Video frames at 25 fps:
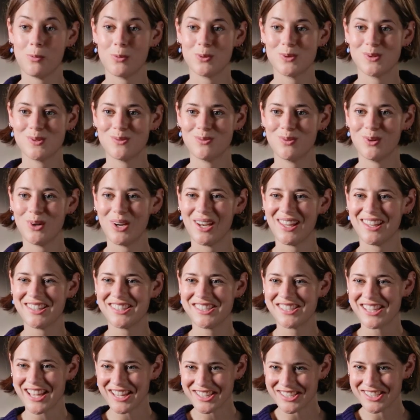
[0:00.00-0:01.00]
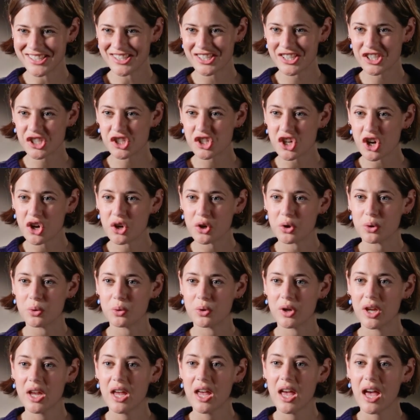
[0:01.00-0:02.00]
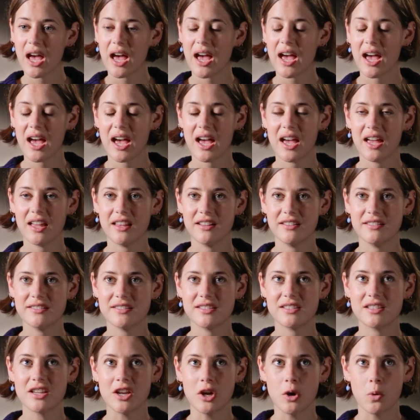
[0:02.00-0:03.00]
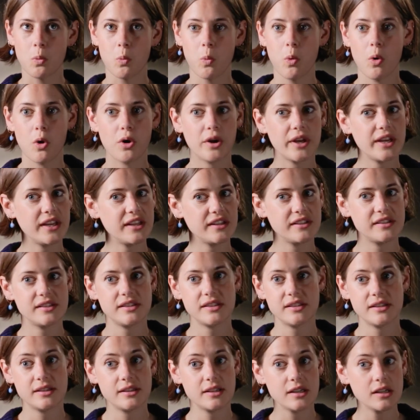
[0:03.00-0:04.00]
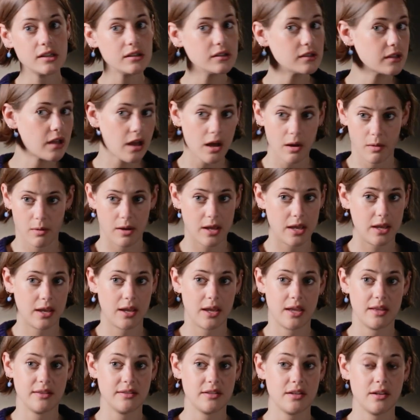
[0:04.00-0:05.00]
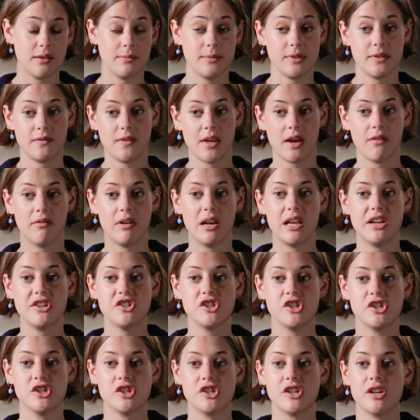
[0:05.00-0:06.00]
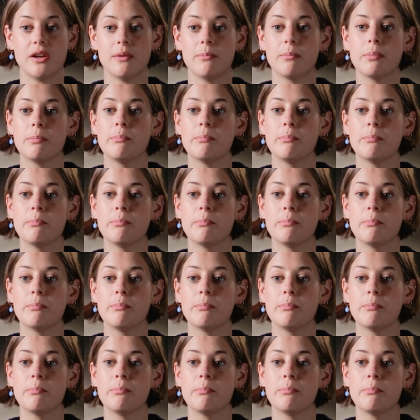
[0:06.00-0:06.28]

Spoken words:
was really set in stone. And what is still going in terms of their relationship